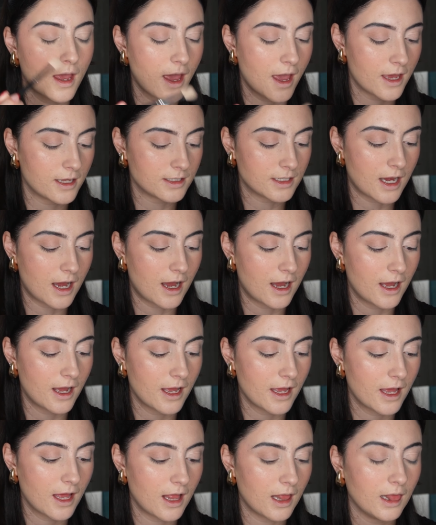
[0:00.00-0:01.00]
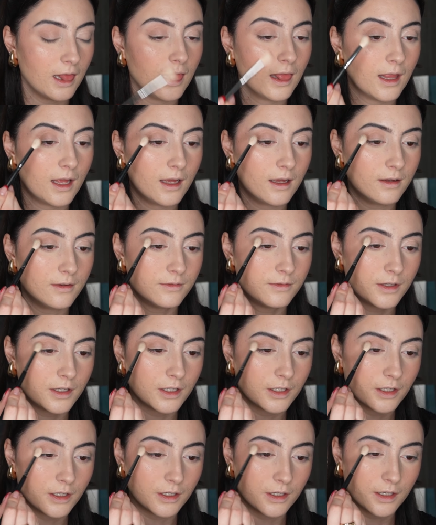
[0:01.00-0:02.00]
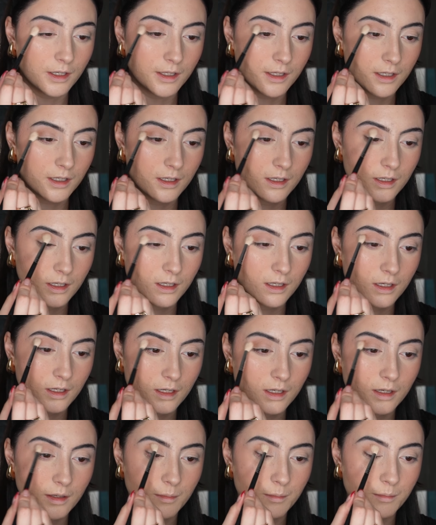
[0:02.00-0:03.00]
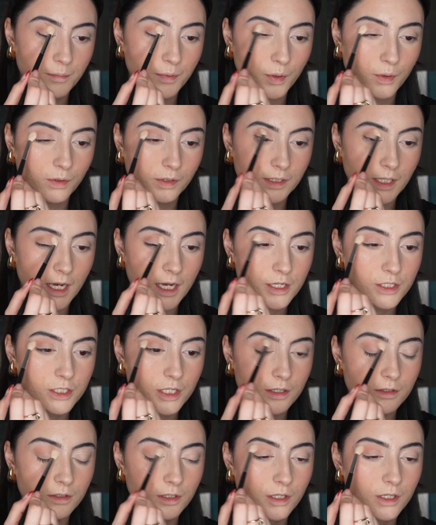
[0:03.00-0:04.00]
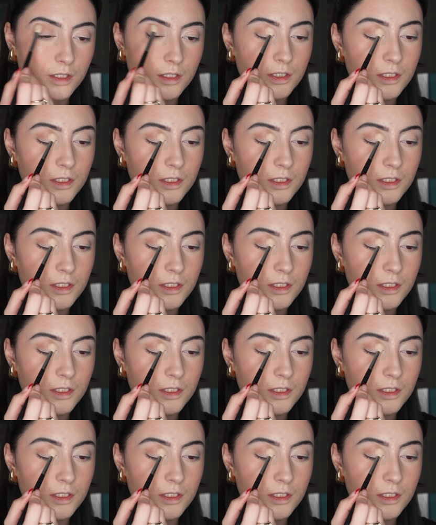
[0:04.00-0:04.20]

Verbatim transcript: and I love a good bold eyeshadow look.